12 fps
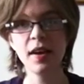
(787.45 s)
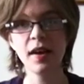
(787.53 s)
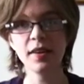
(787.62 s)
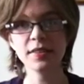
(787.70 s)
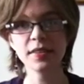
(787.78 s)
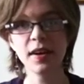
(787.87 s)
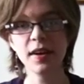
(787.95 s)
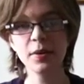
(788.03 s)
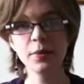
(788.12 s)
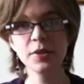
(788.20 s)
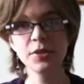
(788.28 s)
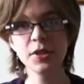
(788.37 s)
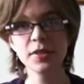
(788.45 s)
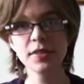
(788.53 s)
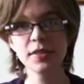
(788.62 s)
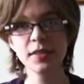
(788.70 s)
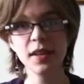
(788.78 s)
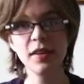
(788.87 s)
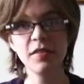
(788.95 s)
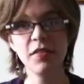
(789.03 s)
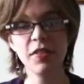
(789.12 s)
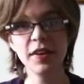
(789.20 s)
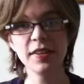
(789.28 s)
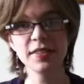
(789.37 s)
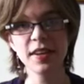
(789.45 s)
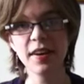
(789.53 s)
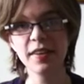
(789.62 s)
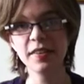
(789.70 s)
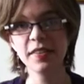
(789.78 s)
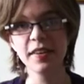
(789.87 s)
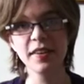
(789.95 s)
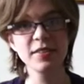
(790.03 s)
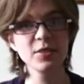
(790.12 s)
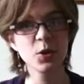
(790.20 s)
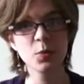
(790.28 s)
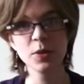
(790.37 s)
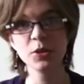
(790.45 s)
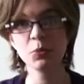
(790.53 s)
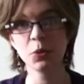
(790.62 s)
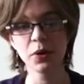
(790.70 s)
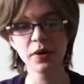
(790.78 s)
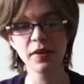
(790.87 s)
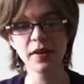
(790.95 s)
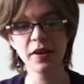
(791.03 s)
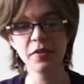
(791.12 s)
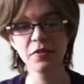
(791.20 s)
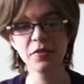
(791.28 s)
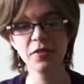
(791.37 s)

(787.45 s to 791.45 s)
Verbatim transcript: and I would just love the entire thing so much more if